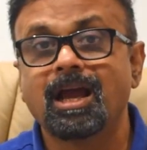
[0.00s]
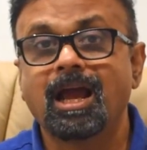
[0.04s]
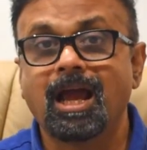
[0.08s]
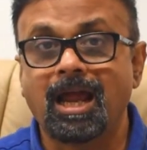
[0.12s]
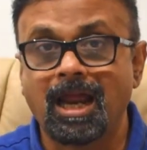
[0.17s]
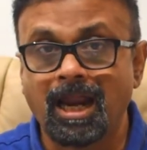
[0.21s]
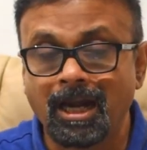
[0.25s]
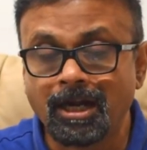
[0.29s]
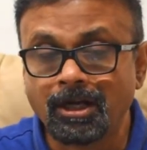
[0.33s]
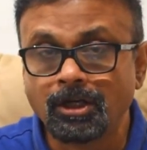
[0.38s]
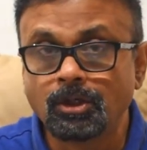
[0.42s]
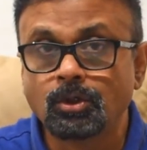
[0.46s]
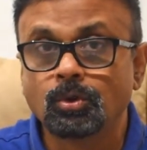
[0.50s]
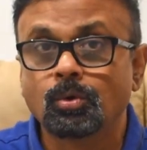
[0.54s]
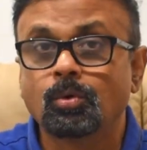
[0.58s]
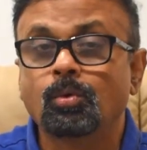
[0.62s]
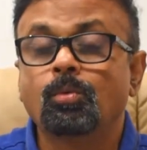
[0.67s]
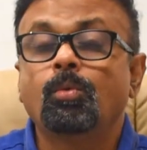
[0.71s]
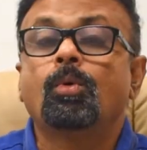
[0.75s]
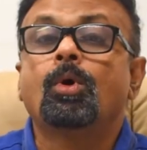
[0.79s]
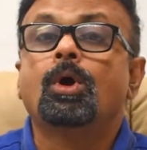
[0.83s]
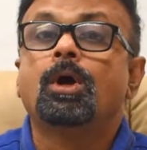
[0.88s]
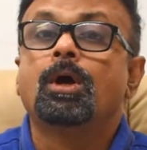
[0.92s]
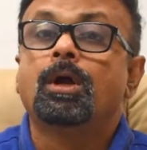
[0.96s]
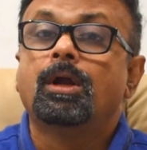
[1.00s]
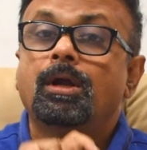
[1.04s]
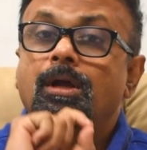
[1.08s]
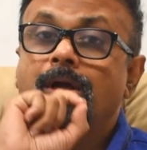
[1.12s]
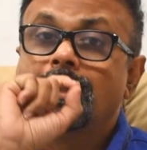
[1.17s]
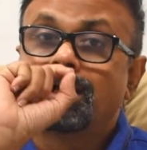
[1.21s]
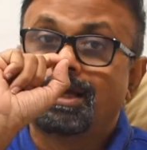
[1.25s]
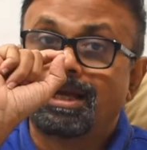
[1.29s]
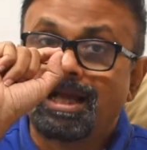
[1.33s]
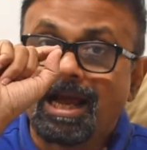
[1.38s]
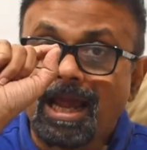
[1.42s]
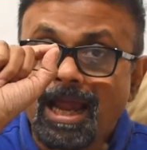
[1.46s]
and to
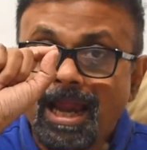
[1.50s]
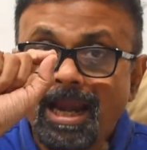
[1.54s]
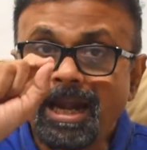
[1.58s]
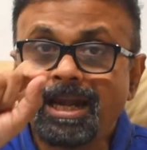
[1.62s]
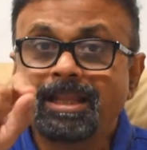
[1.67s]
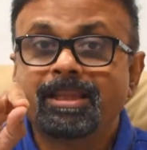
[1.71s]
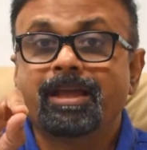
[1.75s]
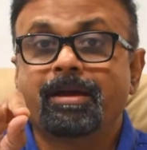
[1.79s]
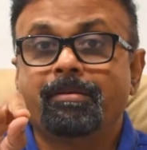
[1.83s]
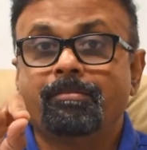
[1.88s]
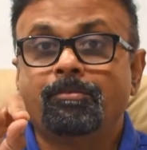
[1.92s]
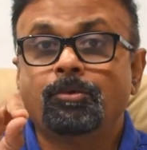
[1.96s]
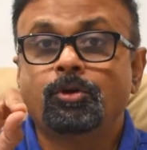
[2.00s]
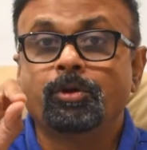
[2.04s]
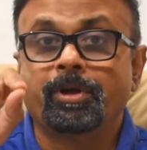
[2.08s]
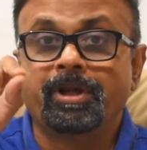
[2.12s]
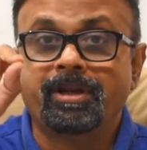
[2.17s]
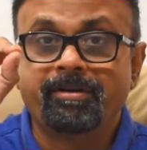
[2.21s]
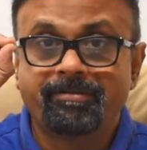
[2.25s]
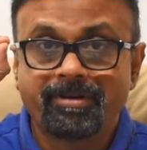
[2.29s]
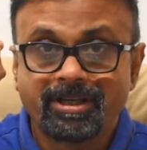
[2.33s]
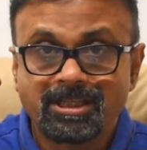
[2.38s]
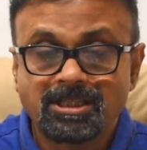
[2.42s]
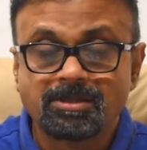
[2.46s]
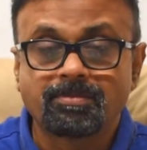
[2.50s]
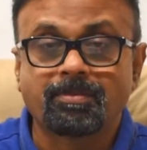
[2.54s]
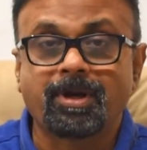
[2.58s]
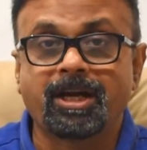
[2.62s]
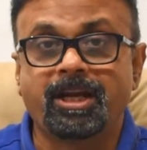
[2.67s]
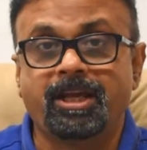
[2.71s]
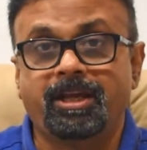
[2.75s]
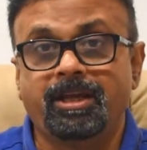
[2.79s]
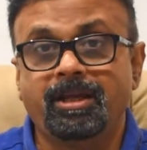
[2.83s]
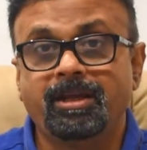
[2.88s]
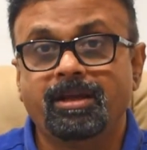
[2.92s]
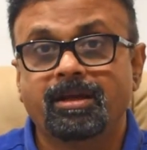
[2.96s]
guide them to invest
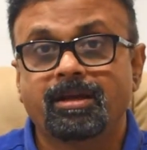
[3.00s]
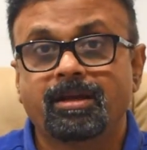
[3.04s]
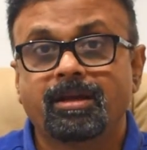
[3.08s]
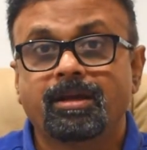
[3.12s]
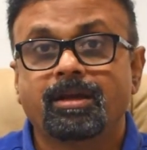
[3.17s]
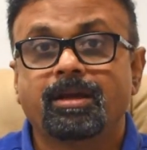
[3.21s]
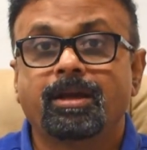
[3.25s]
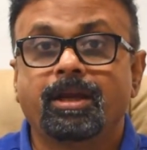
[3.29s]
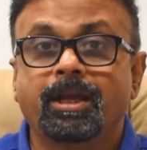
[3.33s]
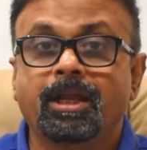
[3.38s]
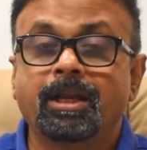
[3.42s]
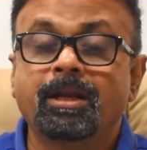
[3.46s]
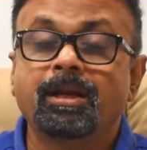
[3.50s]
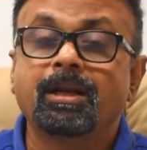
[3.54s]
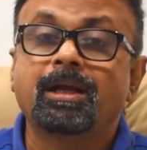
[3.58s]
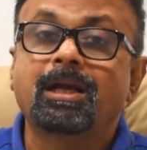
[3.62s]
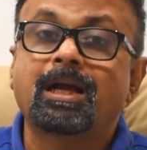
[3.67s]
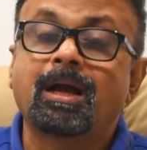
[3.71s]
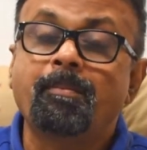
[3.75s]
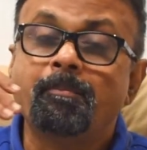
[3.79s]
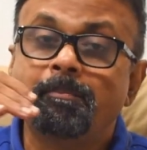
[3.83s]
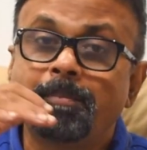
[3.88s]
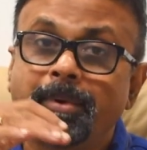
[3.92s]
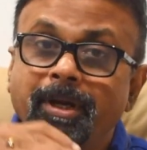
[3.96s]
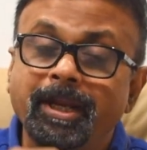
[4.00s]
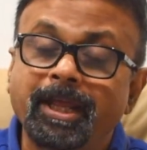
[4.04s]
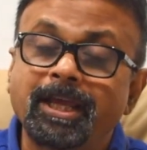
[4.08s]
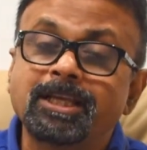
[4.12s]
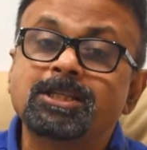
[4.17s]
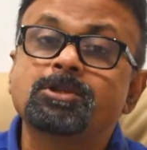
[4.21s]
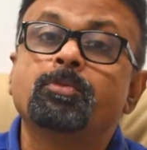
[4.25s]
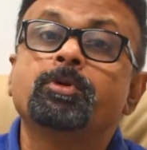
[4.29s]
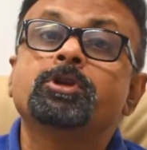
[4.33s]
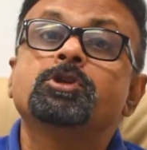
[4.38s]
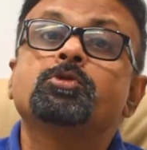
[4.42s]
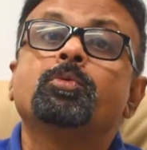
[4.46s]
money in
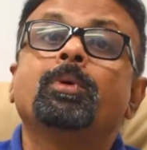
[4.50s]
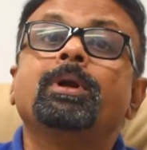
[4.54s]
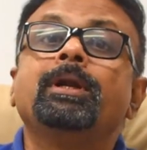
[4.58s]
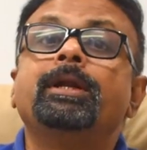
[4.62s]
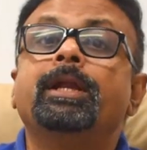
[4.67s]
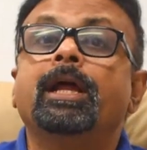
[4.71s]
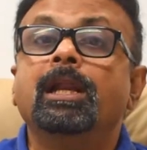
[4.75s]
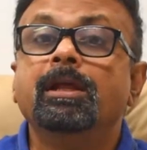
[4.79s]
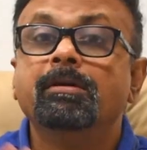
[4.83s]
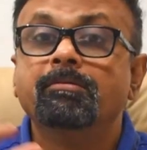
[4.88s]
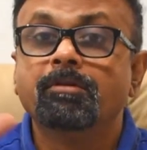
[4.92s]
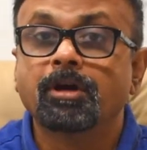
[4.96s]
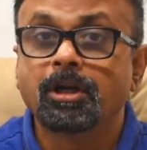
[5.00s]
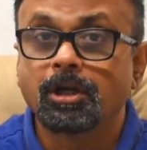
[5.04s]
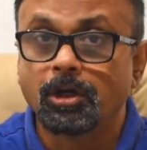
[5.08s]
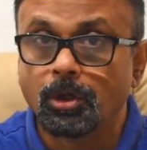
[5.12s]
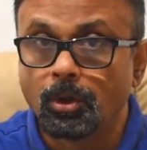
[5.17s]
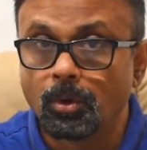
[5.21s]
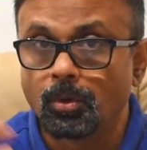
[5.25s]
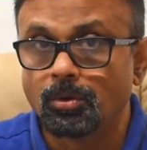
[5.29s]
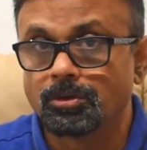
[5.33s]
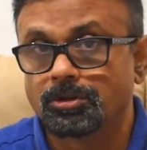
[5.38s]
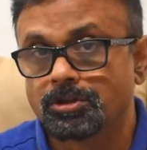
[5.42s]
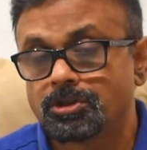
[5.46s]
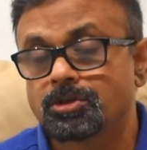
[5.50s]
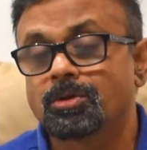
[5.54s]
companies which will deliver growth.